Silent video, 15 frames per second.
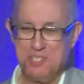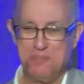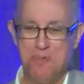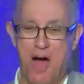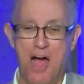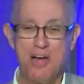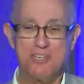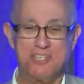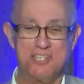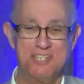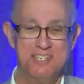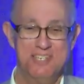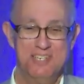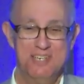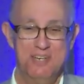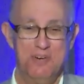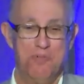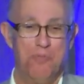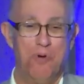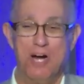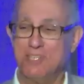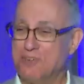smart,
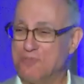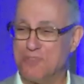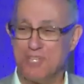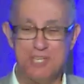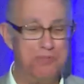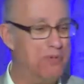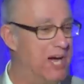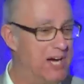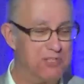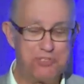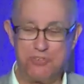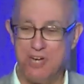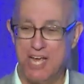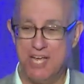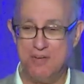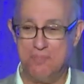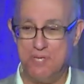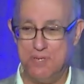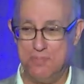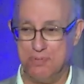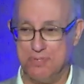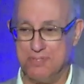wonderfully well trained
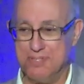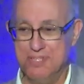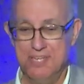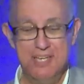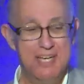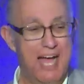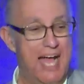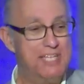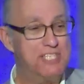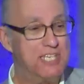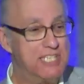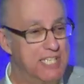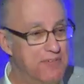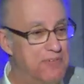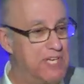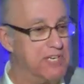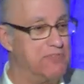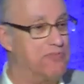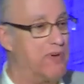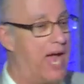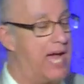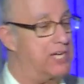people, a significant
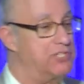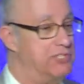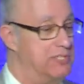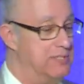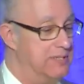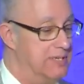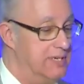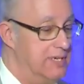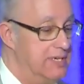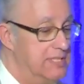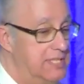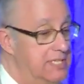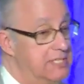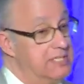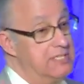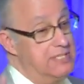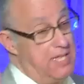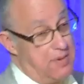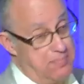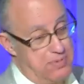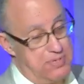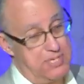fraction the
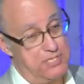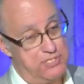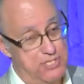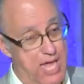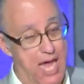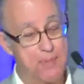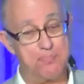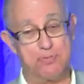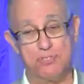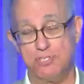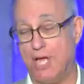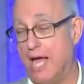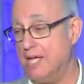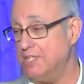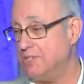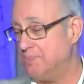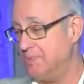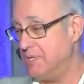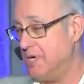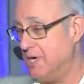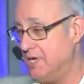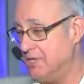number is not precise
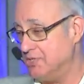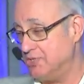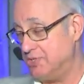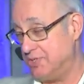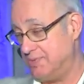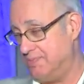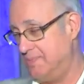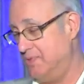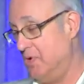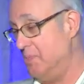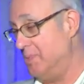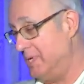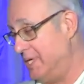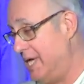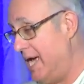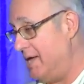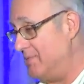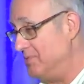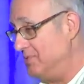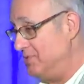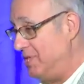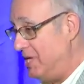because nobody
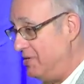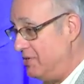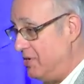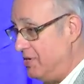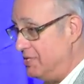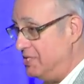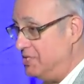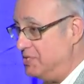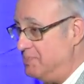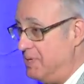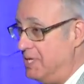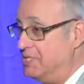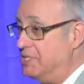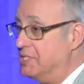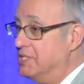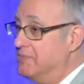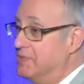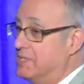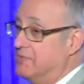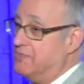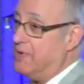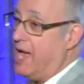gathers data on this, but a
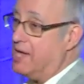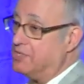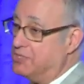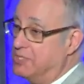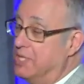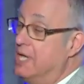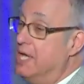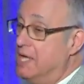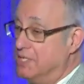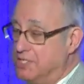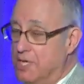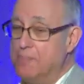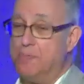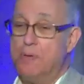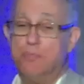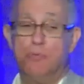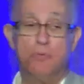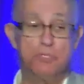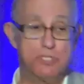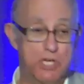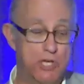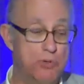significant fraction, some people
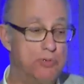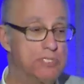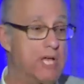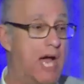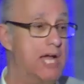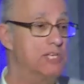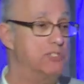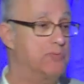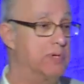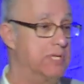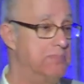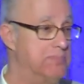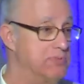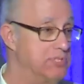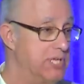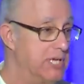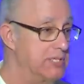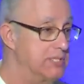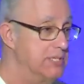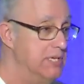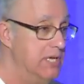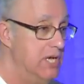will tell you as high as 20%,
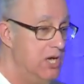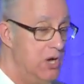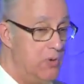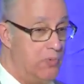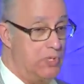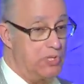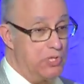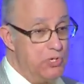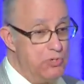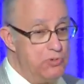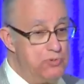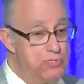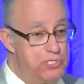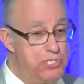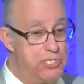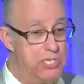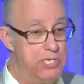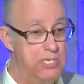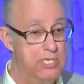will lose